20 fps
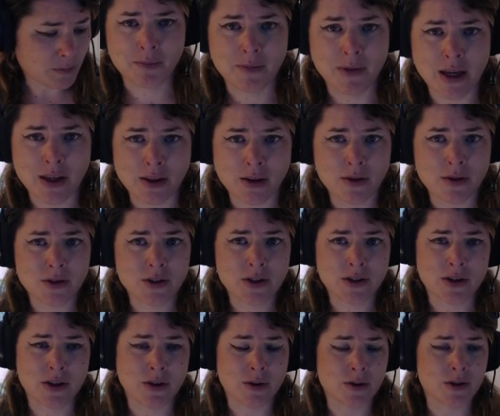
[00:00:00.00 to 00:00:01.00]
And
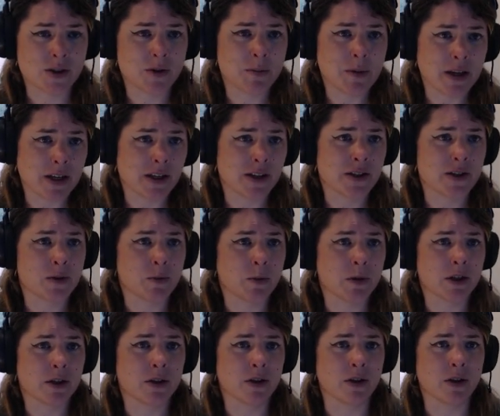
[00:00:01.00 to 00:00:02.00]
those beings
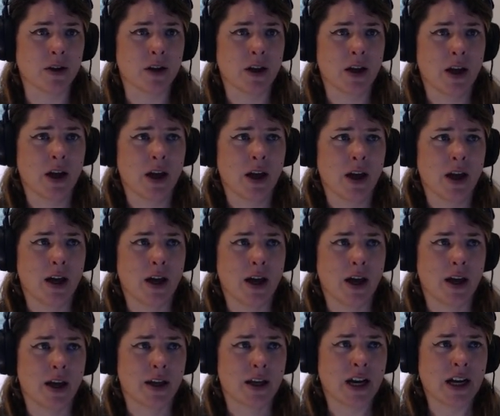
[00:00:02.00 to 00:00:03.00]
will
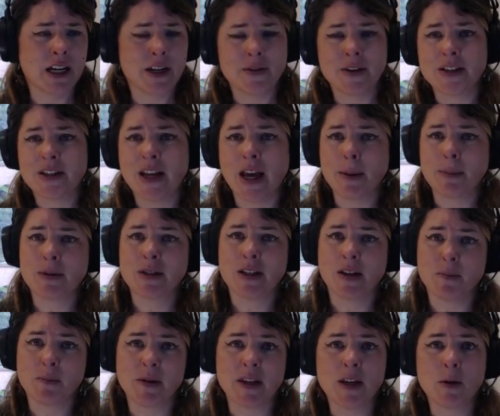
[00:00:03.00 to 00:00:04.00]
kind of attempt
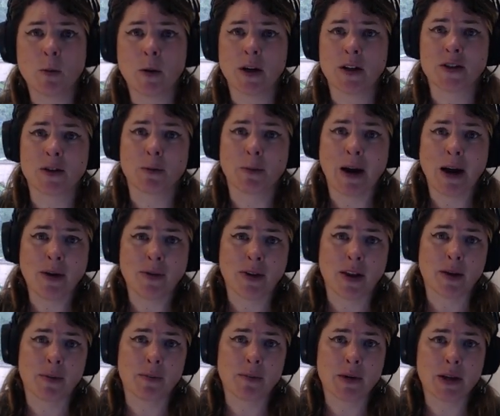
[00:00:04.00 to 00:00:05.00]
to be what is around
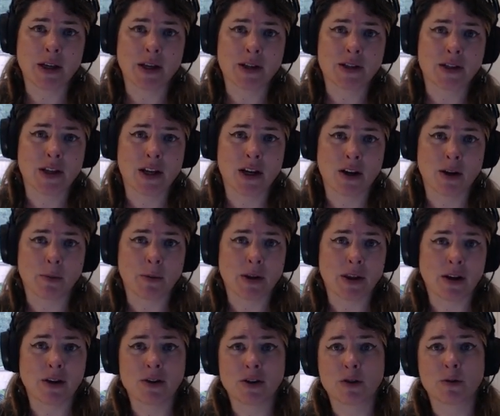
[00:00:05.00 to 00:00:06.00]
them because they are
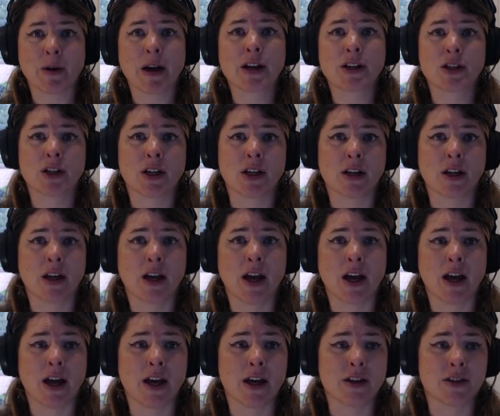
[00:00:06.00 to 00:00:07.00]
without direction.
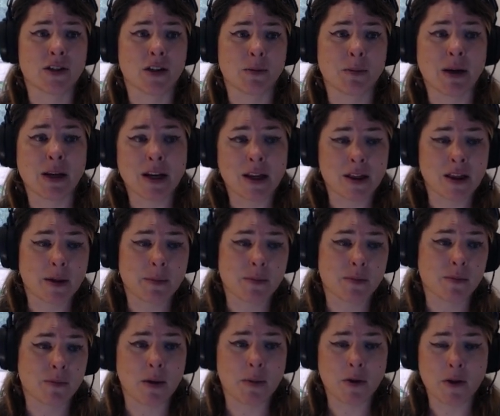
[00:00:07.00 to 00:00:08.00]
So many of
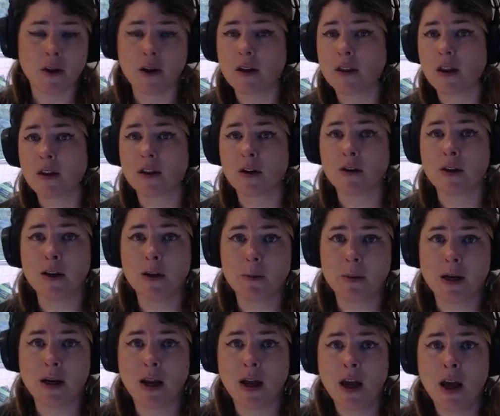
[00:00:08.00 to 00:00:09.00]
them think that they're
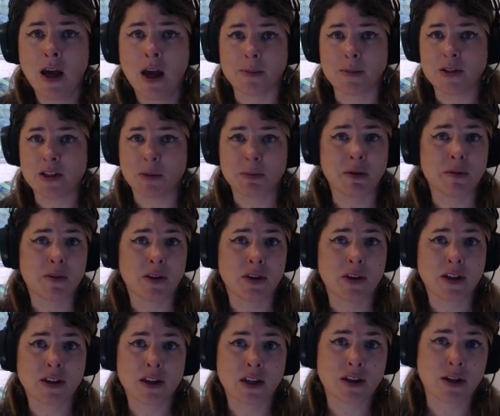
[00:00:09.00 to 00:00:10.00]
human. Some even
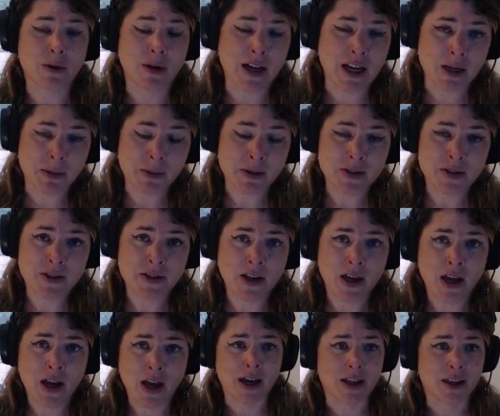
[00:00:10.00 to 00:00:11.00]
think that they're animals.
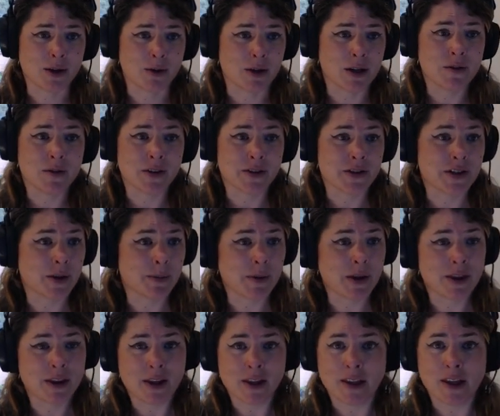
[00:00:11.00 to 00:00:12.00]
There are even some
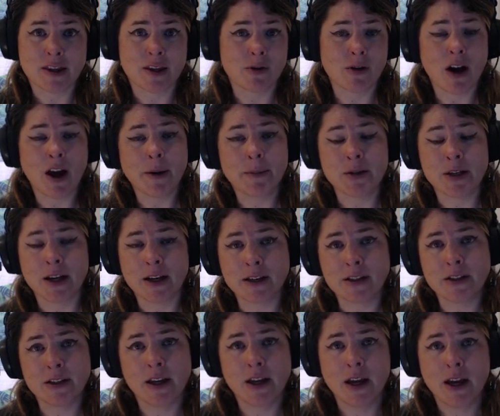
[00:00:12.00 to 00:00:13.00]
that think that they're
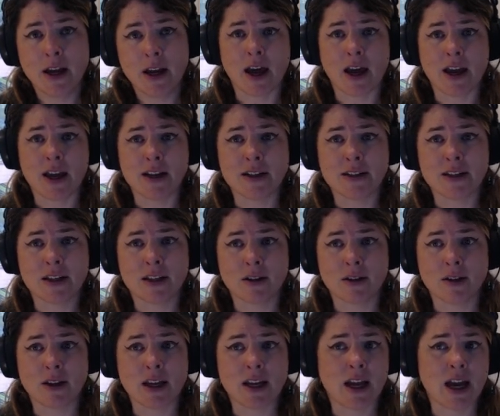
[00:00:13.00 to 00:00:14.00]
objects
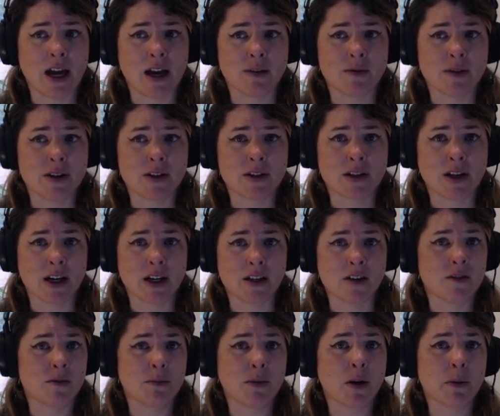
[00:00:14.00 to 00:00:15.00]
until they have this kind
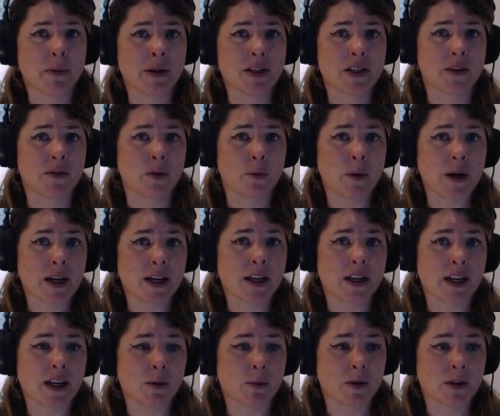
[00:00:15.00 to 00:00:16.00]
of moment of
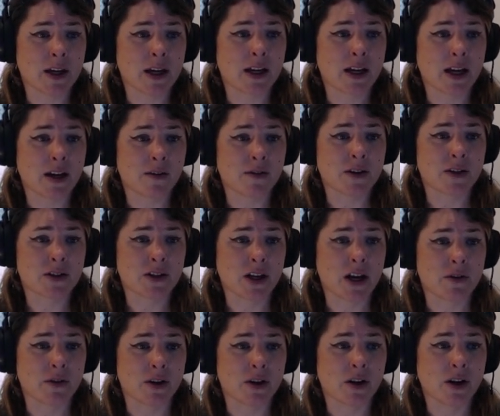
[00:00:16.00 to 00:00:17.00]
awakening where they kind of
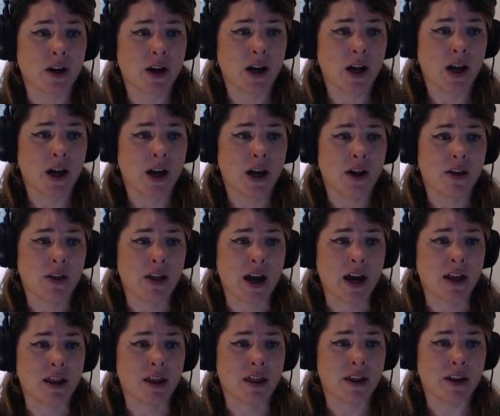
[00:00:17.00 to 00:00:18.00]
discover
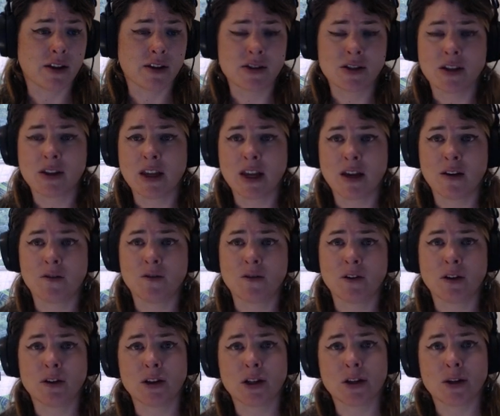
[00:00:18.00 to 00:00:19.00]
that things that they have
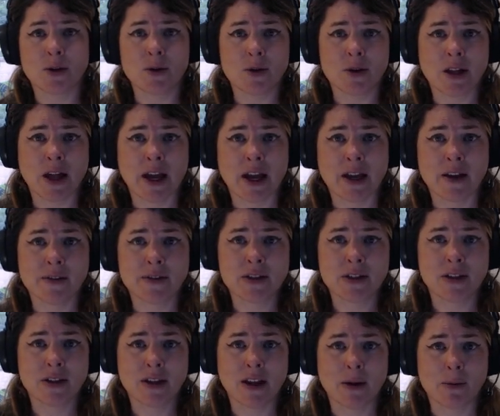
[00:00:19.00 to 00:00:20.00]
felt their whole
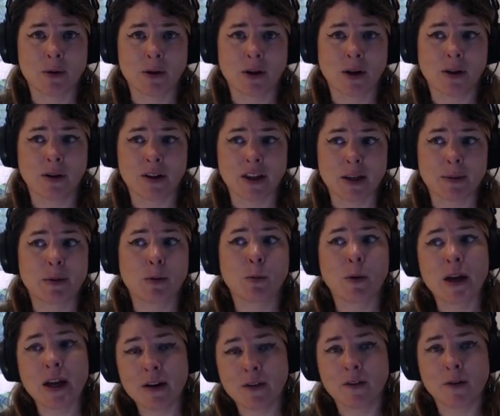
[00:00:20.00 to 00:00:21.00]
lives that were calling them
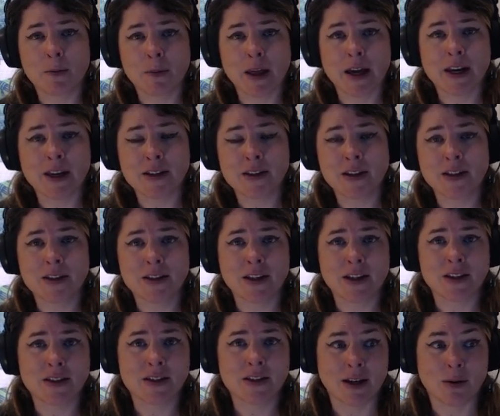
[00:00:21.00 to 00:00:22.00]
away from that
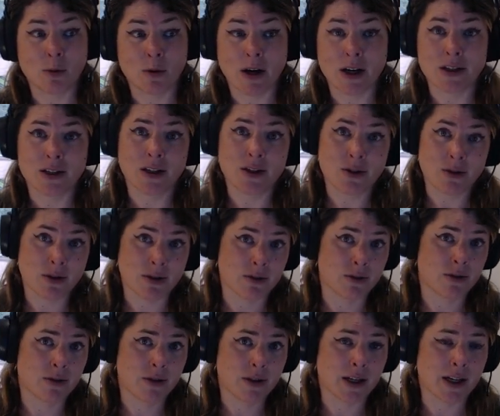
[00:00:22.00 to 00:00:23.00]
existence were actually true.
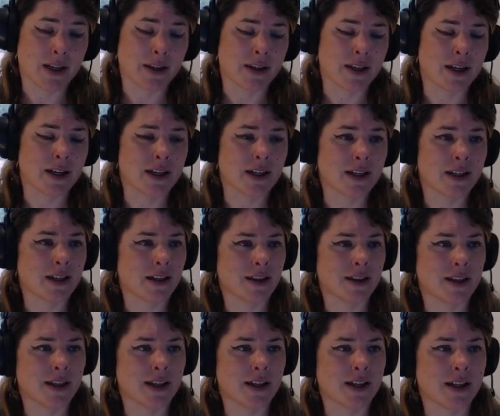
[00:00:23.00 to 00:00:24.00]
And
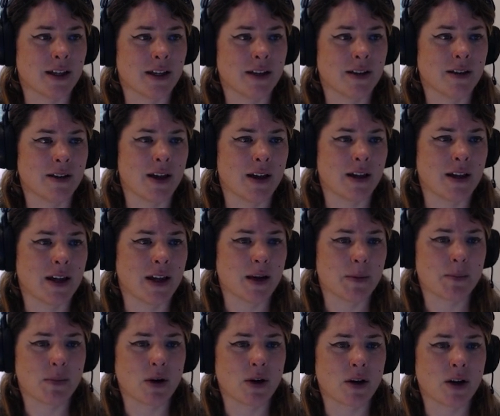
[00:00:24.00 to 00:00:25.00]
they can
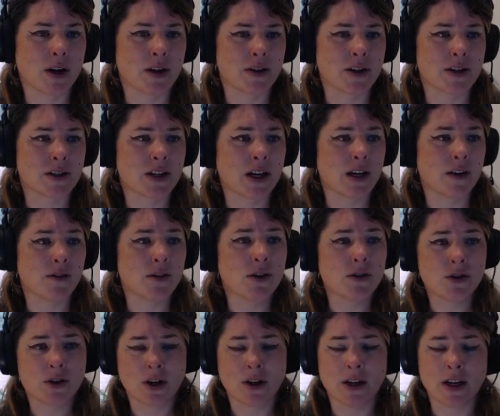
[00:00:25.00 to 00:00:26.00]
embark on this kind of new
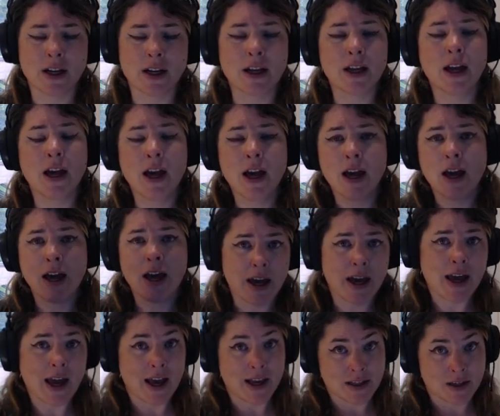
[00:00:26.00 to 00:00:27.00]
journey
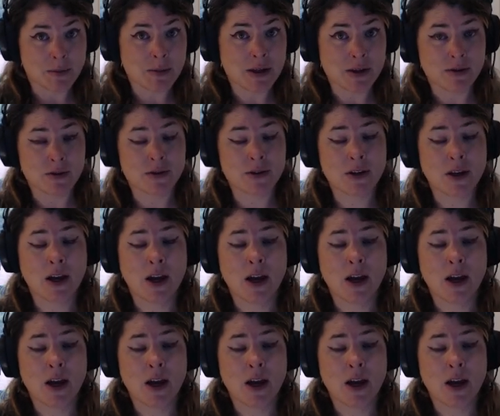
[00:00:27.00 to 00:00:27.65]
as a muse,